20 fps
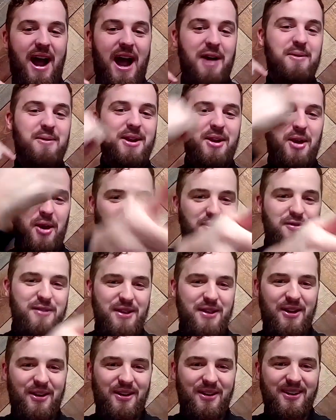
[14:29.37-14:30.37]
I went over
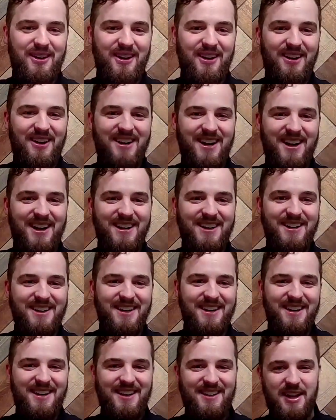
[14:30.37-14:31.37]
their hood.
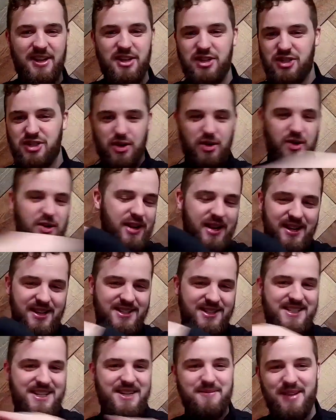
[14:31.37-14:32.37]
They just turned. They
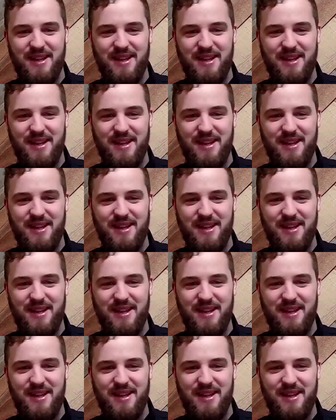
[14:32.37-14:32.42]
didn't see me.